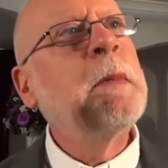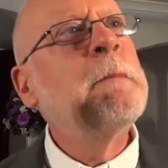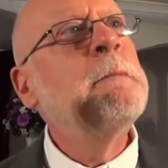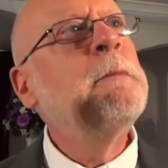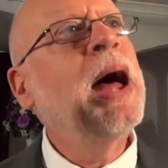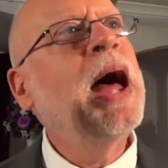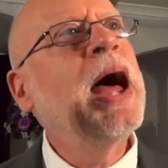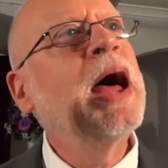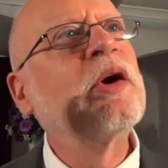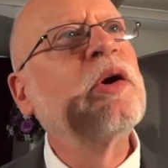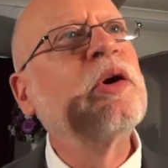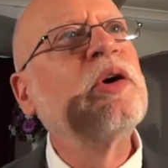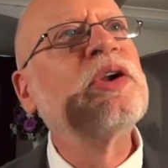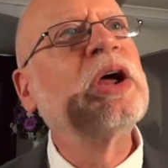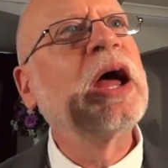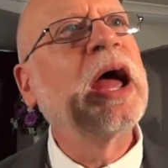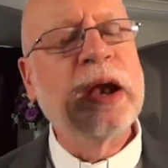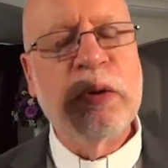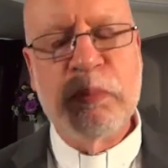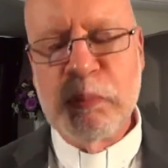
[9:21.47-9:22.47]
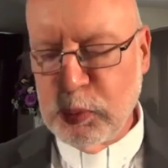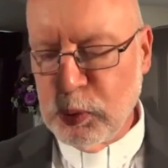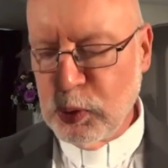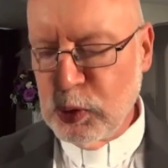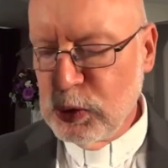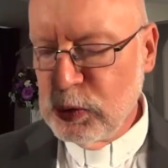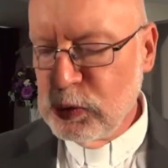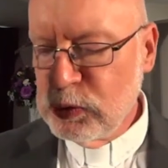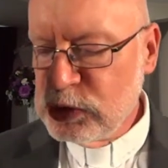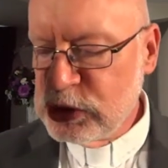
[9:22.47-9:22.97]
battered and
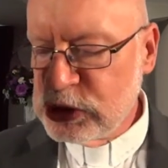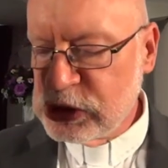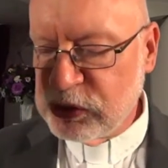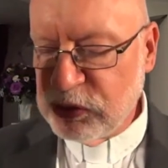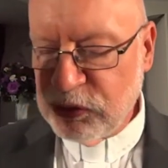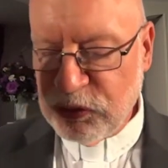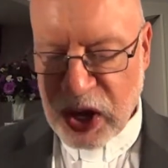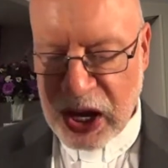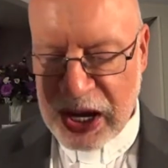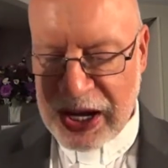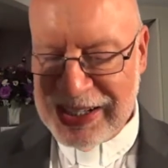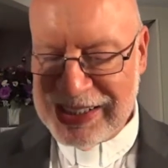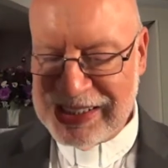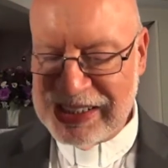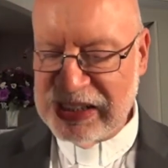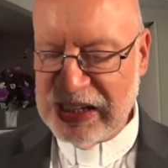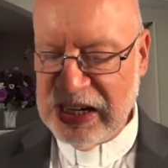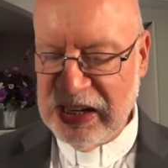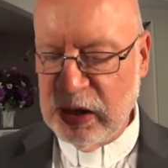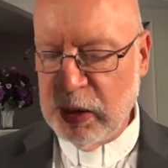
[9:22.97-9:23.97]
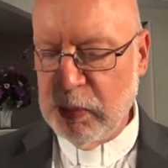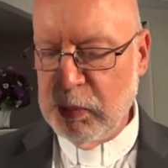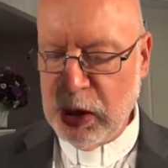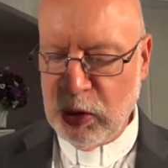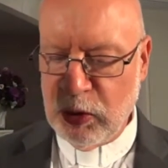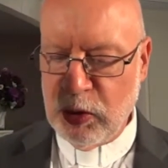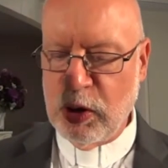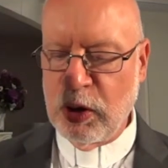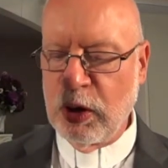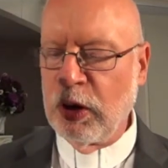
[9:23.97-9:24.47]
bruised face in the
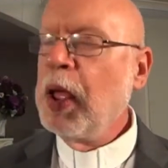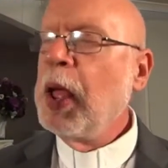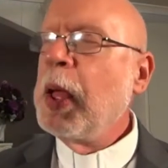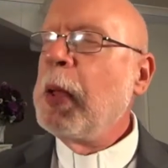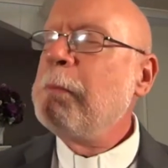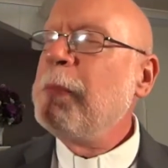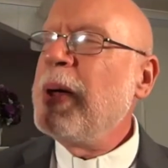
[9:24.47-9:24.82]
mirror,